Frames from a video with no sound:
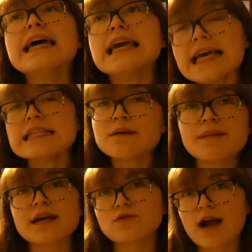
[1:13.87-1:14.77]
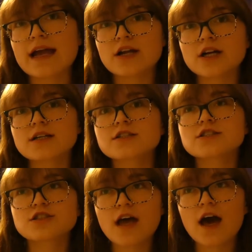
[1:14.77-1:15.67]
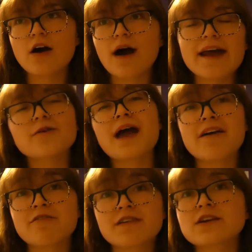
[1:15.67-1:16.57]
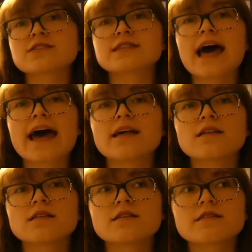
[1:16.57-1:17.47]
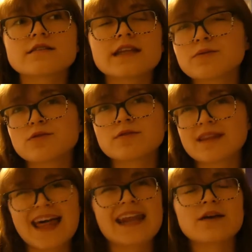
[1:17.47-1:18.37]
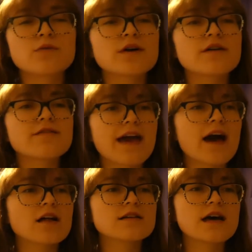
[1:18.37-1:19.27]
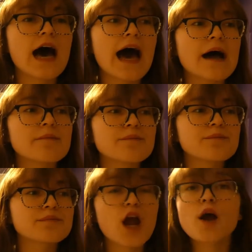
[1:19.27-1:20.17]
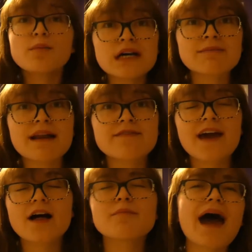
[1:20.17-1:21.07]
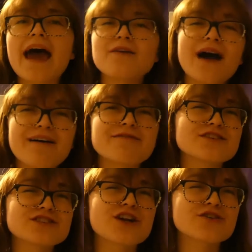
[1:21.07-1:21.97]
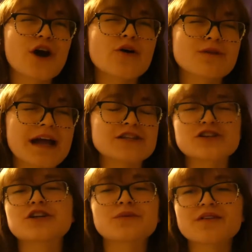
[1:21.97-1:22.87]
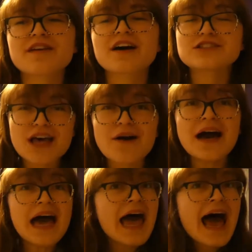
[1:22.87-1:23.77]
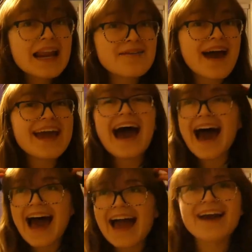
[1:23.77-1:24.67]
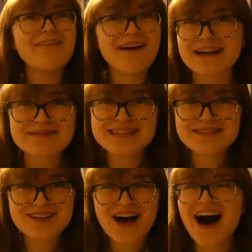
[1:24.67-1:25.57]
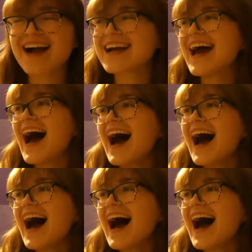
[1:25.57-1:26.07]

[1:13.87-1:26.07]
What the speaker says: is a big writer, so I don't have fears that it will fail. Our book might fail, but I don't have fears that our co-write journey will fail. So anyway, hi, welcome to the vlog.